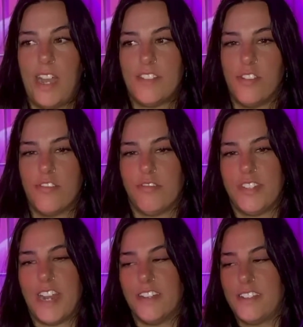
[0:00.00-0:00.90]
high
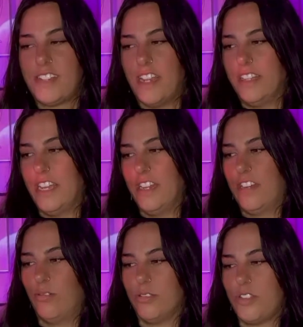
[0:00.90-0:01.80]
social status, and
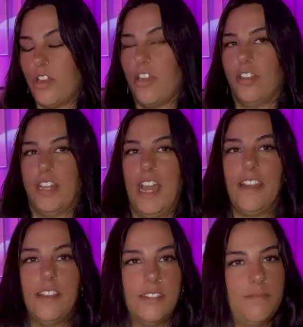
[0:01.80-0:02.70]
then also
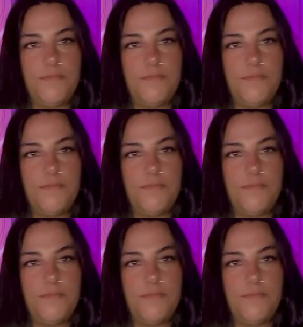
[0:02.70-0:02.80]
like